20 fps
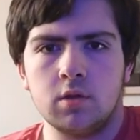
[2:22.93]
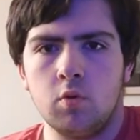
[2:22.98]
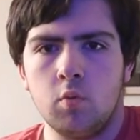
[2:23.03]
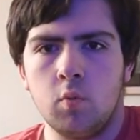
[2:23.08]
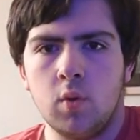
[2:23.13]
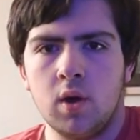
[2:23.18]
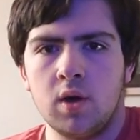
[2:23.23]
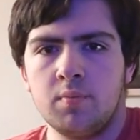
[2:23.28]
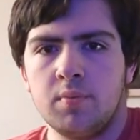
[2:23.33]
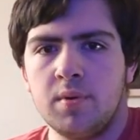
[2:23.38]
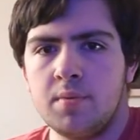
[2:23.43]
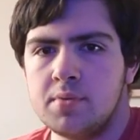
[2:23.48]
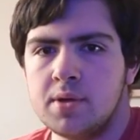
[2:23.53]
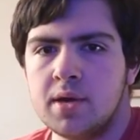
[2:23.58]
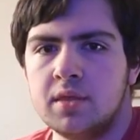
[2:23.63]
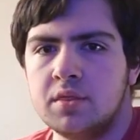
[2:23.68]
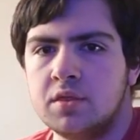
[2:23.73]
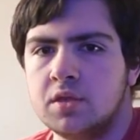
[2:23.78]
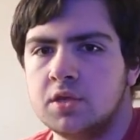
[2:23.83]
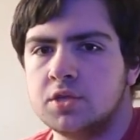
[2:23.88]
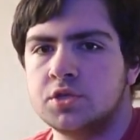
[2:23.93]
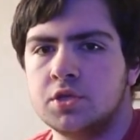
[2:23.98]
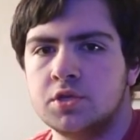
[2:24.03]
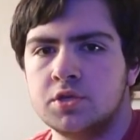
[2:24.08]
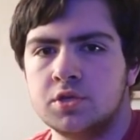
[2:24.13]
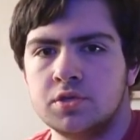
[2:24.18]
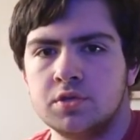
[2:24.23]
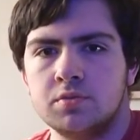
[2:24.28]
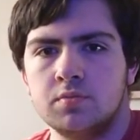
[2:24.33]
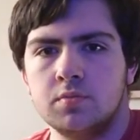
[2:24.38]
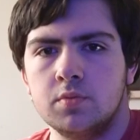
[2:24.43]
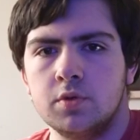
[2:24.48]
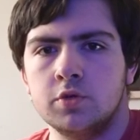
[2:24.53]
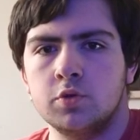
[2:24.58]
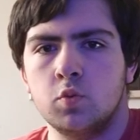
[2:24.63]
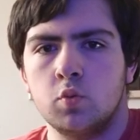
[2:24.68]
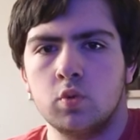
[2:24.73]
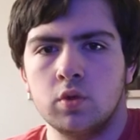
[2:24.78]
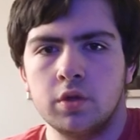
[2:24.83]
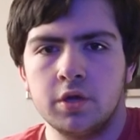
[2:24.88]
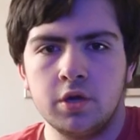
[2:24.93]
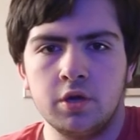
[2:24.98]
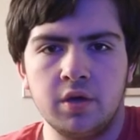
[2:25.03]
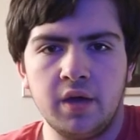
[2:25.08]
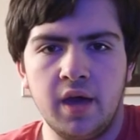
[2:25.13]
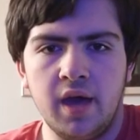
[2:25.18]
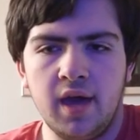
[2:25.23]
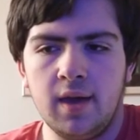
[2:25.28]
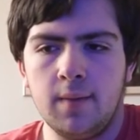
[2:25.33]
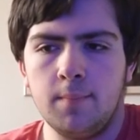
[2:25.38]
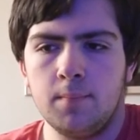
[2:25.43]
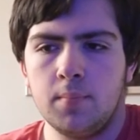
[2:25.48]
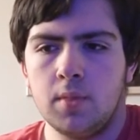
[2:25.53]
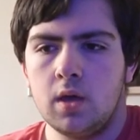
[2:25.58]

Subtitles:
why do people hate this? This is a really good game.